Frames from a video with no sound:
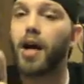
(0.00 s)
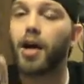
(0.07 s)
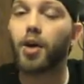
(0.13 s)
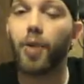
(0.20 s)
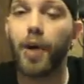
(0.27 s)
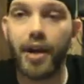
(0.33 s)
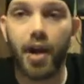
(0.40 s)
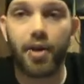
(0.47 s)

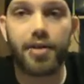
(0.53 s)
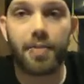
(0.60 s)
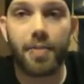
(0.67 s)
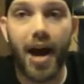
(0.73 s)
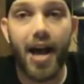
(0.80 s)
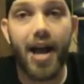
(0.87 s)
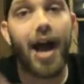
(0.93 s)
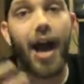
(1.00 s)
Quick note to
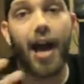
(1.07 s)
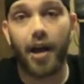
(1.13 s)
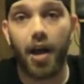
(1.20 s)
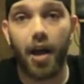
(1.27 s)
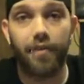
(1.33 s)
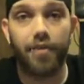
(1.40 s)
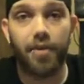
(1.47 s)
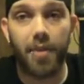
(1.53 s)
Maya, I
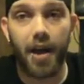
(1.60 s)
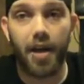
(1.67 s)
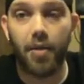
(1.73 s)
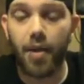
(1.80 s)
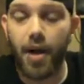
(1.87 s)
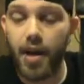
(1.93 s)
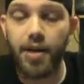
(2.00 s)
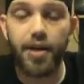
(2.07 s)
love you, by the
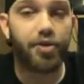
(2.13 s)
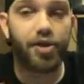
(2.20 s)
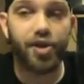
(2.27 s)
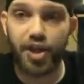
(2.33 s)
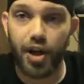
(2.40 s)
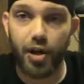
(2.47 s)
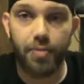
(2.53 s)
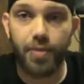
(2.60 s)
way. You're
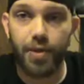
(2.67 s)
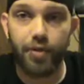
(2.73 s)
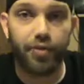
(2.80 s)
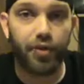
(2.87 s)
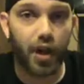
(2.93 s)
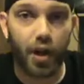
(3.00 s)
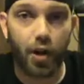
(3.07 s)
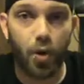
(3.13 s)
still
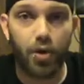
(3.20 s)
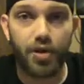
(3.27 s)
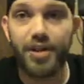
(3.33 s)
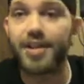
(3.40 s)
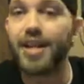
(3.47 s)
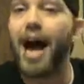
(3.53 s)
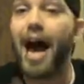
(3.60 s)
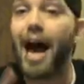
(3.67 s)
beautiful and
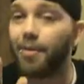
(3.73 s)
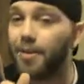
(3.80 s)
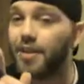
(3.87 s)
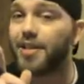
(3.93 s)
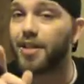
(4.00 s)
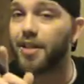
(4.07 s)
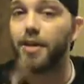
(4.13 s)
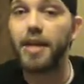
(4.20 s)
gorgeous. I would
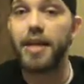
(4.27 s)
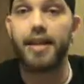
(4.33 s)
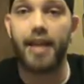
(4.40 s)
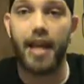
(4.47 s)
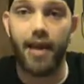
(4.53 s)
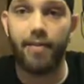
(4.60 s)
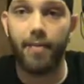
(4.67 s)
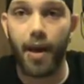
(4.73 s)
still hit
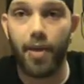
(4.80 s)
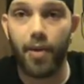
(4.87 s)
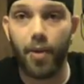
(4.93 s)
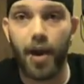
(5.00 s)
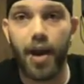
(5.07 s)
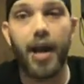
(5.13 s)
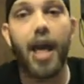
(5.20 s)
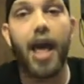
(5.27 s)
that, by the
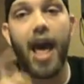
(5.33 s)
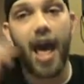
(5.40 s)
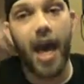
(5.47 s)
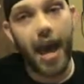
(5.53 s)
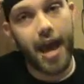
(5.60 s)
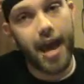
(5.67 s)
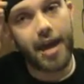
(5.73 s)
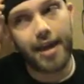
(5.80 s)
way.
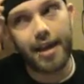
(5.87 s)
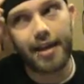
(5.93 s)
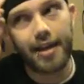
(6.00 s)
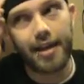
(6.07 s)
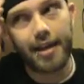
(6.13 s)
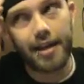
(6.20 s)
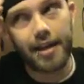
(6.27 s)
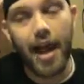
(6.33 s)
And
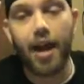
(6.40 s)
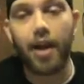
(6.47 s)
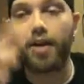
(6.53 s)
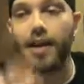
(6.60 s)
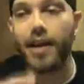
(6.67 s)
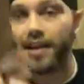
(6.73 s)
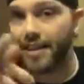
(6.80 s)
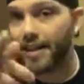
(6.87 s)
not
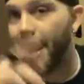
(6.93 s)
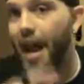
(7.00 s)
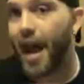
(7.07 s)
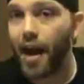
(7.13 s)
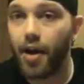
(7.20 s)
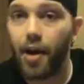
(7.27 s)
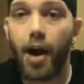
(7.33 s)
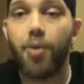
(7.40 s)
only hit
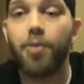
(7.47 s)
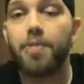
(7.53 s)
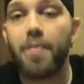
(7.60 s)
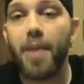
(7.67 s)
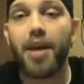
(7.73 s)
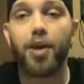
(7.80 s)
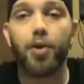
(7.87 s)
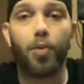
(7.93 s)
that, I would
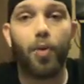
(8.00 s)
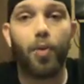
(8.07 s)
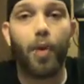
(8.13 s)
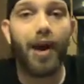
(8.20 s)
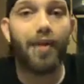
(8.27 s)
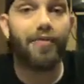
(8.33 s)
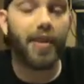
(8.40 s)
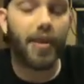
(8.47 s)
make you a
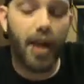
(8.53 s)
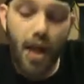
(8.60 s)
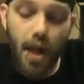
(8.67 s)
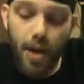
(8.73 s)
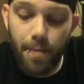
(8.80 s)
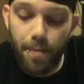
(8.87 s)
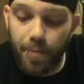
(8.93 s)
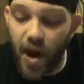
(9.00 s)
wifey.
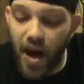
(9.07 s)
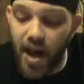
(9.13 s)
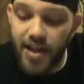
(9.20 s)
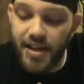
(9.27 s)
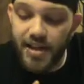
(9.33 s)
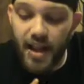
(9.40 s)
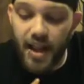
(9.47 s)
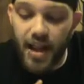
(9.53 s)
But